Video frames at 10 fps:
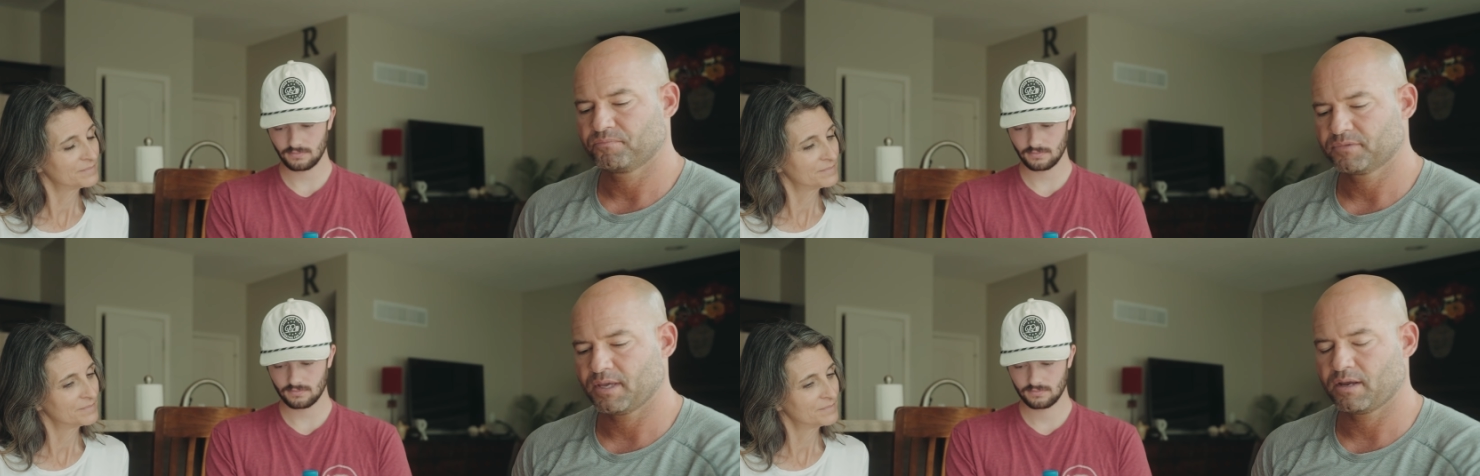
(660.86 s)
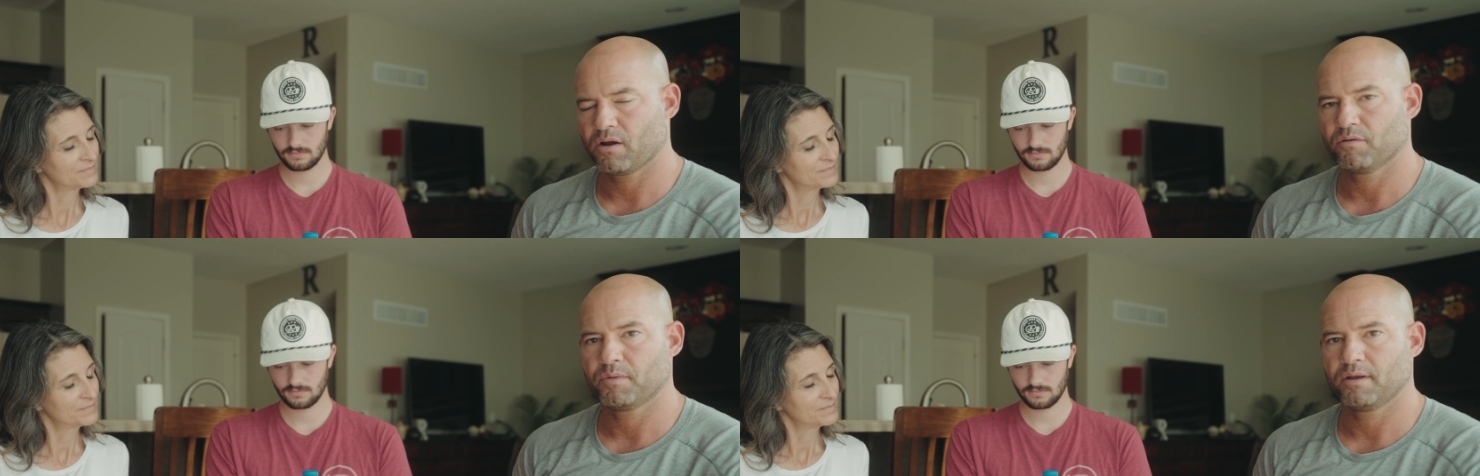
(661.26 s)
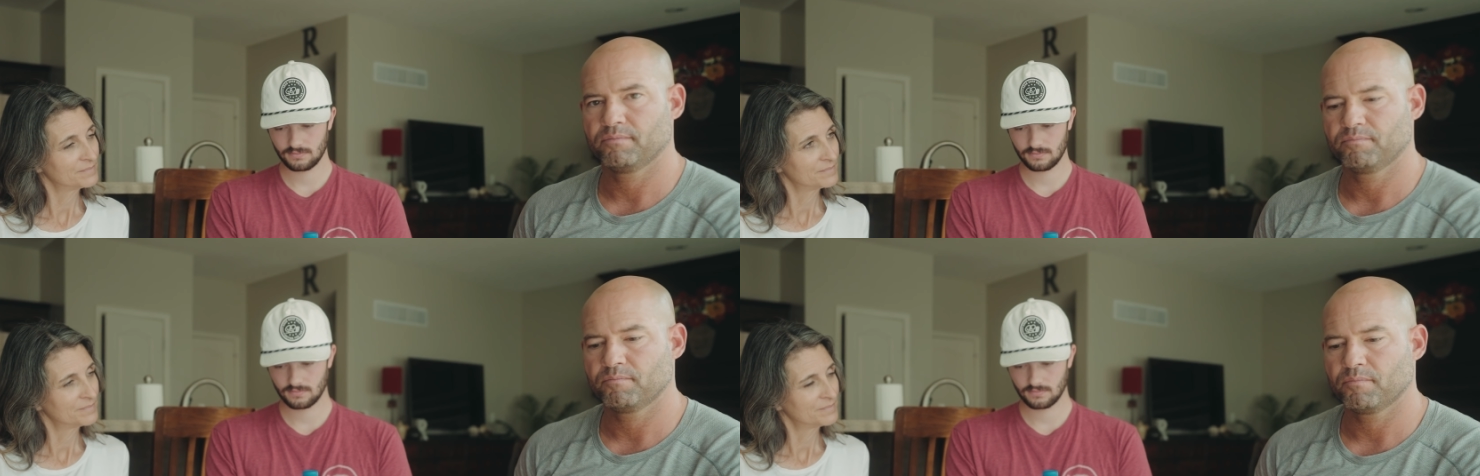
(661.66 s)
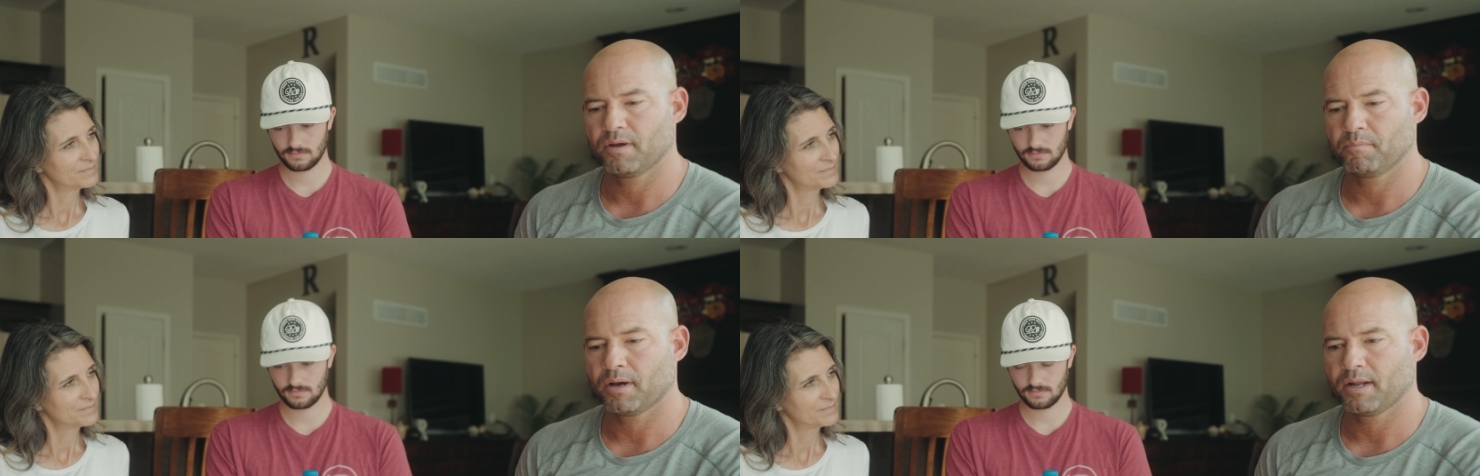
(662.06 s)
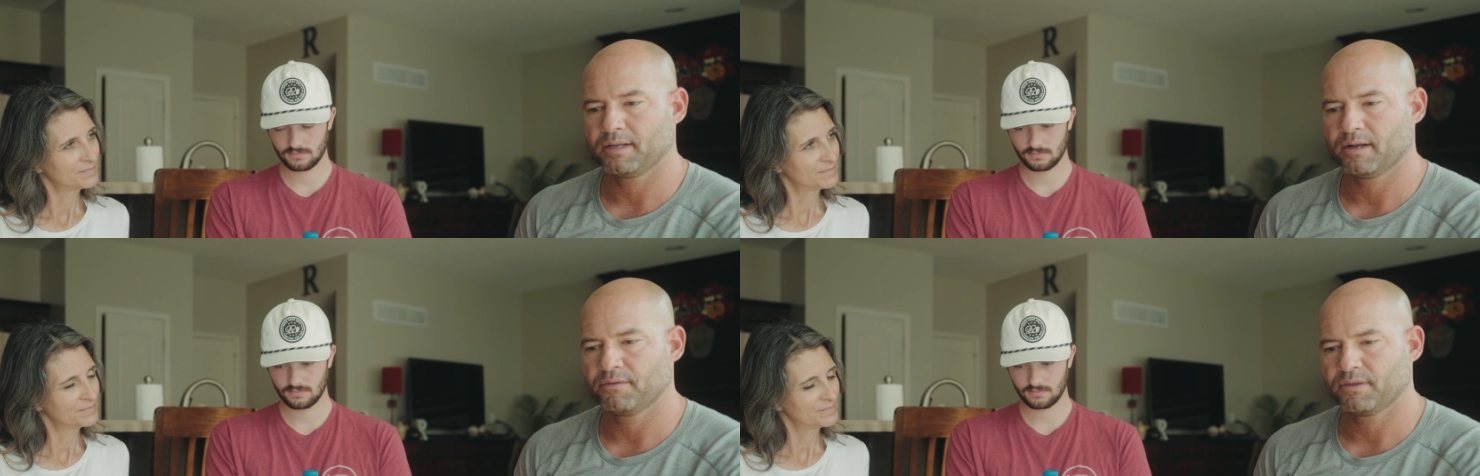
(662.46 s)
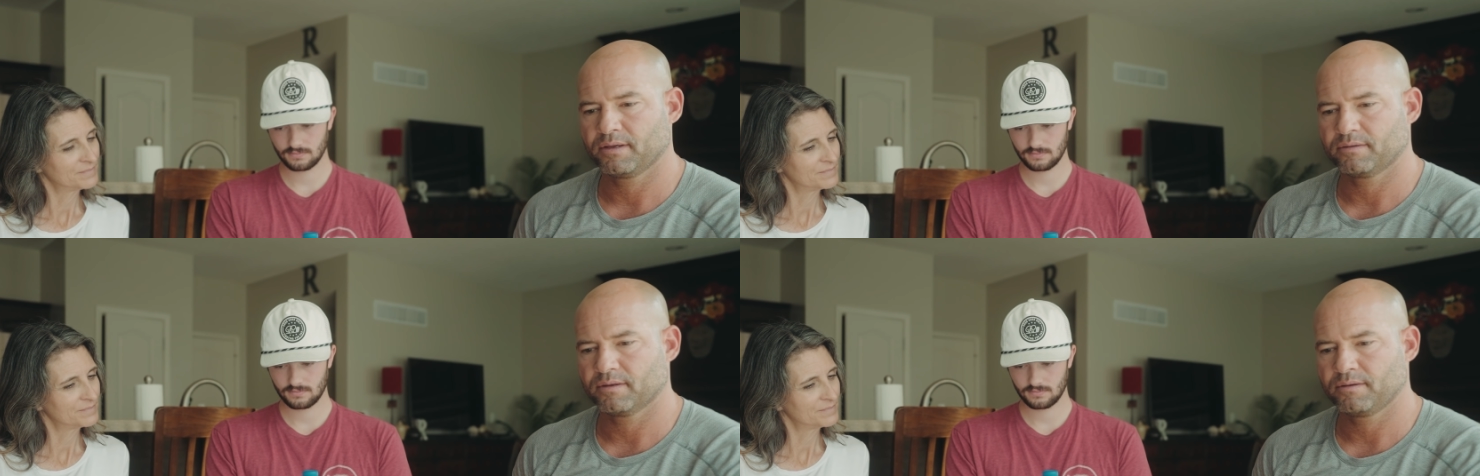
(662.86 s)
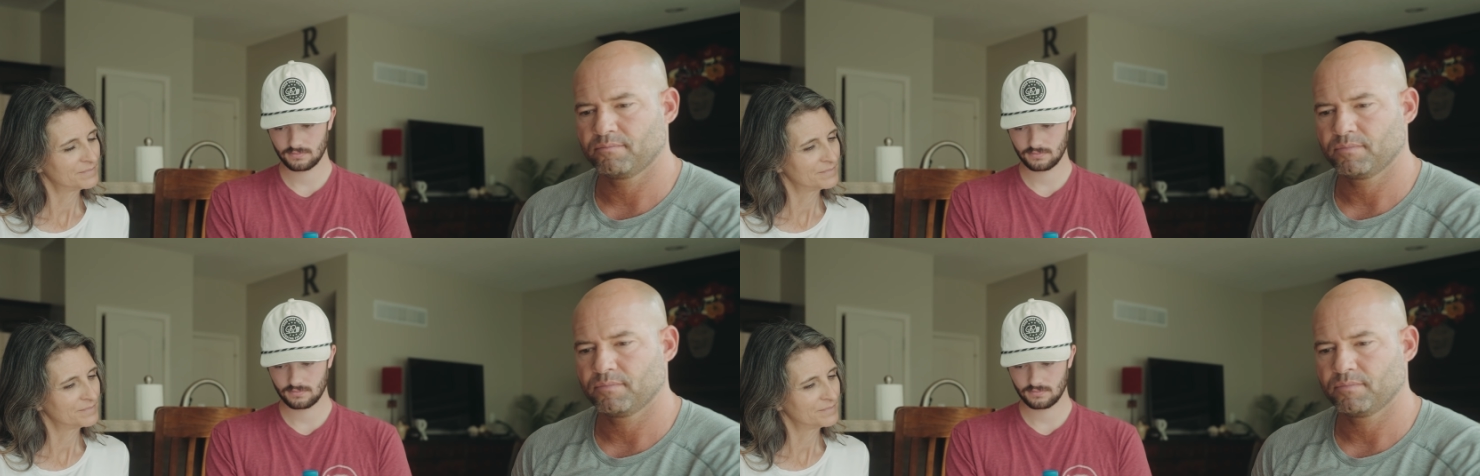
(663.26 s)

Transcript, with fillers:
Speaker 1: take care of my my body, and I think that